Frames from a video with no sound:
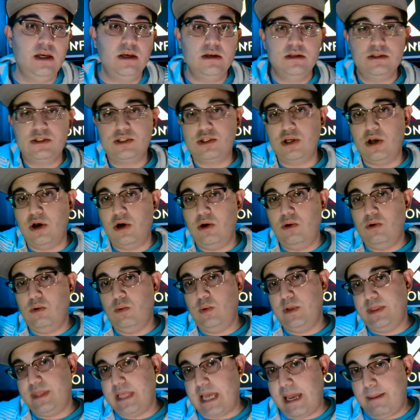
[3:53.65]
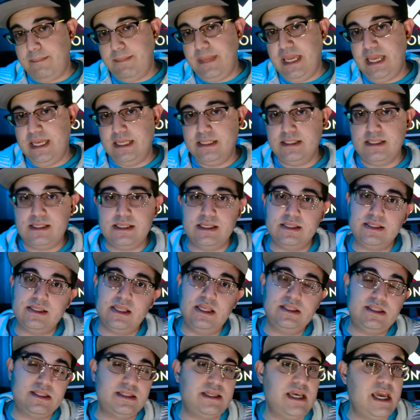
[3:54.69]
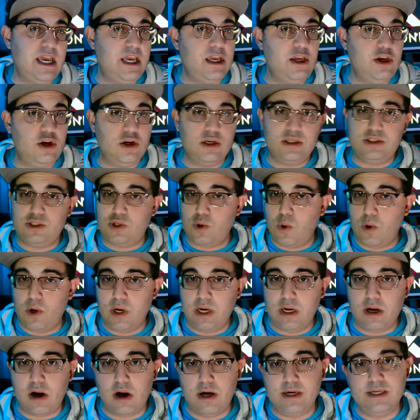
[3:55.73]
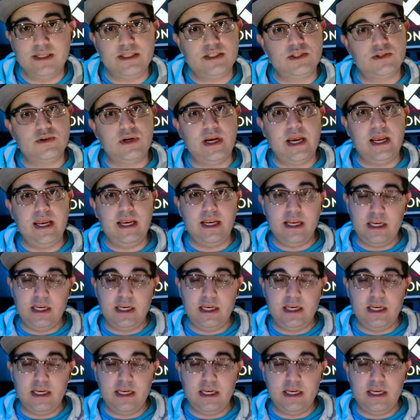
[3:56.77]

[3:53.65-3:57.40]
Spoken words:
So what that means is, let's say you're a touring artist, right?